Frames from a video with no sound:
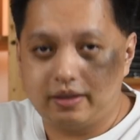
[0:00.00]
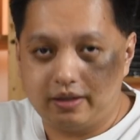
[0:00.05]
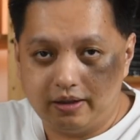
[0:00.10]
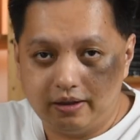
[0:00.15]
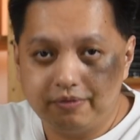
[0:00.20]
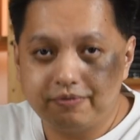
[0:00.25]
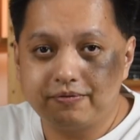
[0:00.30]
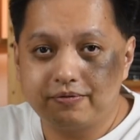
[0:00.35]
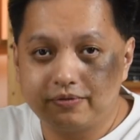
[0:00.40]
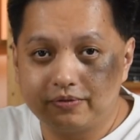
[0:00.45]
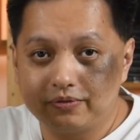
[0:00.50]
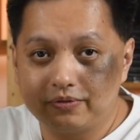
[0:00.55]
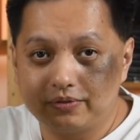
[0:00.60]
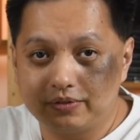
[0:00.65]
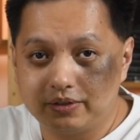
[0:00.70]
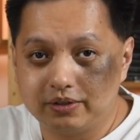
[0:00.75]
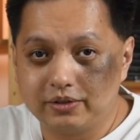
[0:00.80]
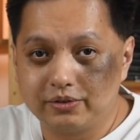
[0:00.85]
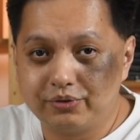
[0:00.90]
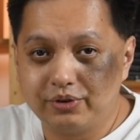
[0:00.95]
if
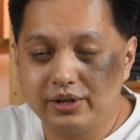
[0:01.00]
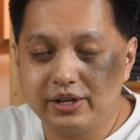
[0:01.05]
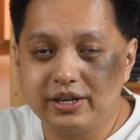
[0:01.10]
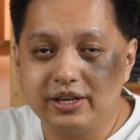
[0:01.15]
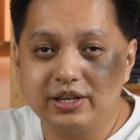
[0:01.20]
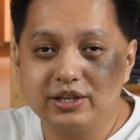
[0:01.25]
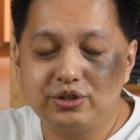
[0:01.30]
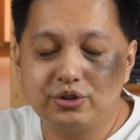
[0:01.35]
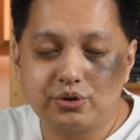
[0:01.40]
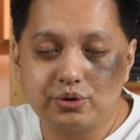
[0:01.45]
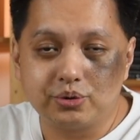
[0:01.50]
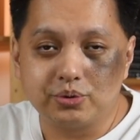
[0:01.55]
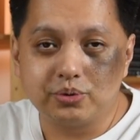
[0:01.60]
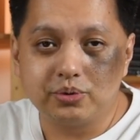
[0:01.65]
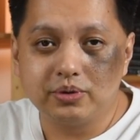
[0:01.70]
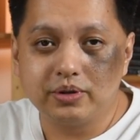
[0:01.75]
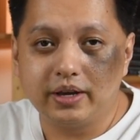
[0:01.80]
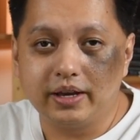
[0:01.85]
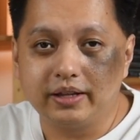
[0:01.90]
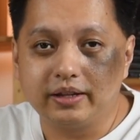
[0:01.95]
it really is
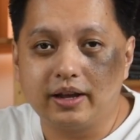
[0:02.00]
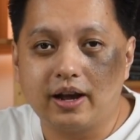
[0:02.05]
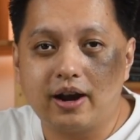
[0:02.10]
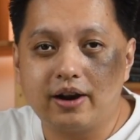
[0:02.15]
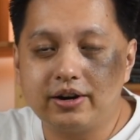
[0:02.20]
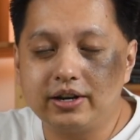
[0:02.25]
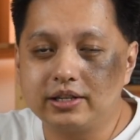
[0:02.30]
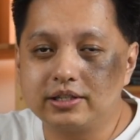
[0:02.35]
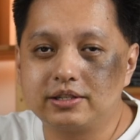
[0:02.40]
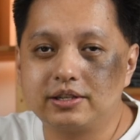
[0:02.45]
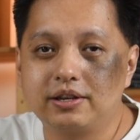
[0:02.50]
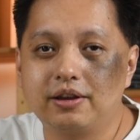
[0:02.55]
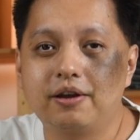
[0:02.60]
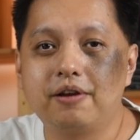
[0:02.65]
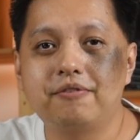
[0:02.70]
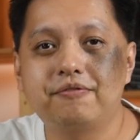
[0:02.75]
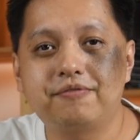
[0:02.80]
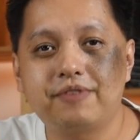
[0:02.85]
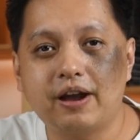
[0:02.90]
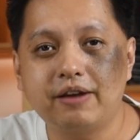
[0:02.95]
true, an RX
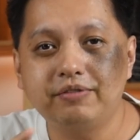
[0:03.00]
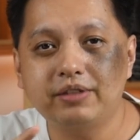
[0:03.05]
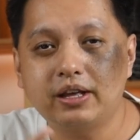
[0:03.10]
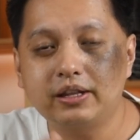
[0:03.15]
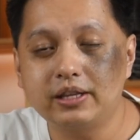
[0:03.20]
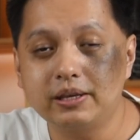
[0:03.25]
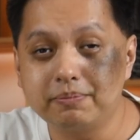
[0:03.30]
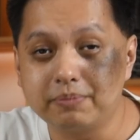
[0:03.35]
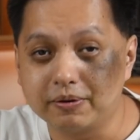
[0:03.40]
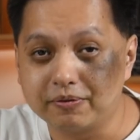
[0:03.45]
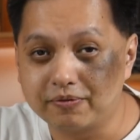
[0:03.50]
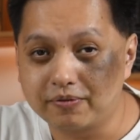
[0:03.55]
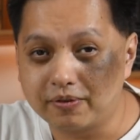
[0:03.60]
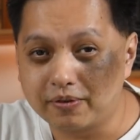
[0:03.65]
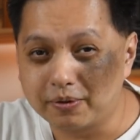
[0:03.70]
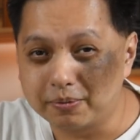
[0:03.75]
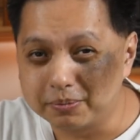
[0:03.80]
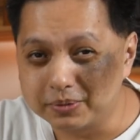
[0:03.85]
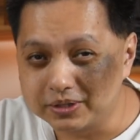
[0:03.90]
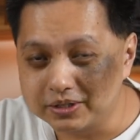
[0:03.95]
590
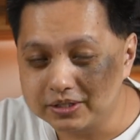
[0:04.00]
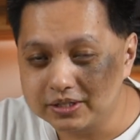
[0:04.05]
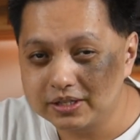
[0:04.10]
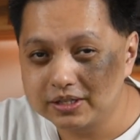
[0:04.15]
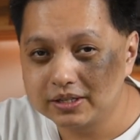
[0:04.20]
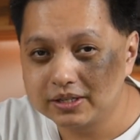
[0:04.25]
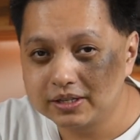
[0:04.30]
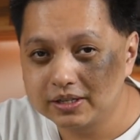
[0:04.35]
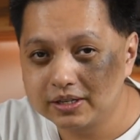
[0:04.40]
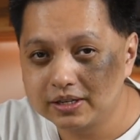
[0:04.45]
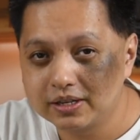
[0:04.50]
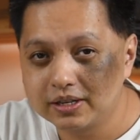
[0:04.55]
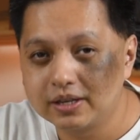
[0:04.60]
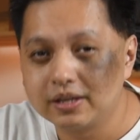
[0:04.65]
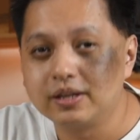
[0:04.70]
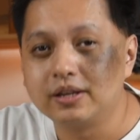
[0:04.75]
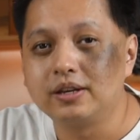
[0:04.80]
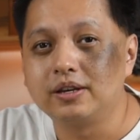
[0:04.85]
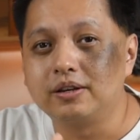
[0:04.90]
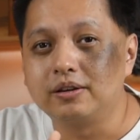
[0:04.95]
performance,
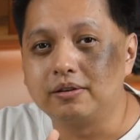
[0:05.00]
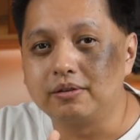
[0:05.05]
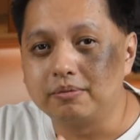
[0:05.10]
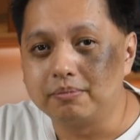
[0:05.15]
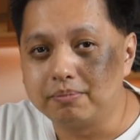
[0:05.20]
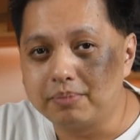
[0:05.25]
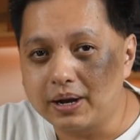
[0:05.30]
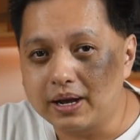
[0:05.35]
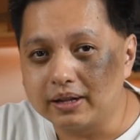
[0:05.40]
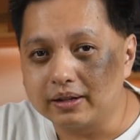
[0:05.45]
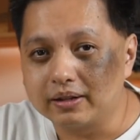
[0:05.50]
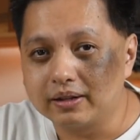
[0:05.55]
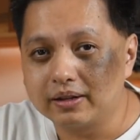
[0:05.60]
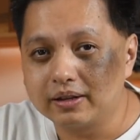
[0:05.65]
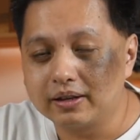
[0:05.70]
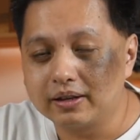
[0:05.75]
but